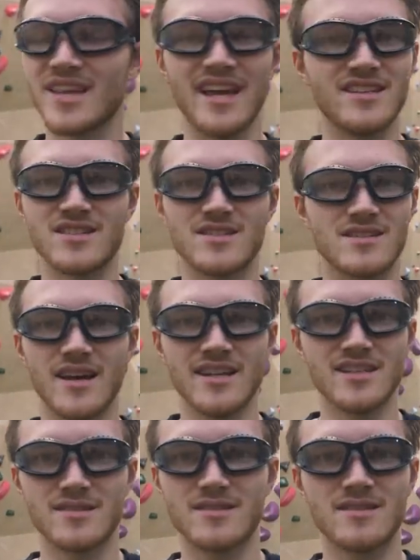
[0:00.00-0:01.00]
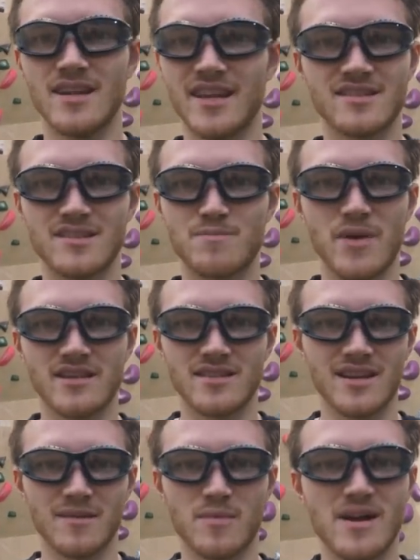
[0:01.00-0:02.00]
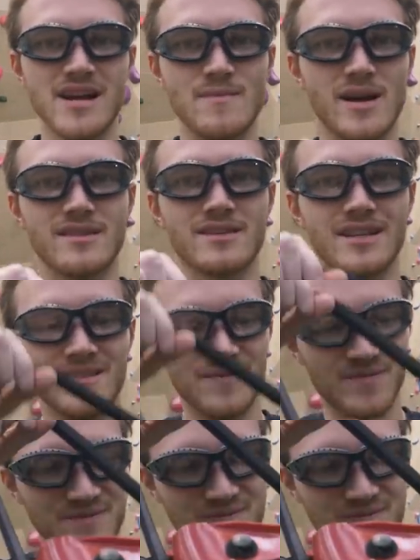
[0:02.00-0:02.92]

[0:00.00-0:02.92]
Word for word: and just it just it just breaks your little brain. Basically. Yeah, and you got the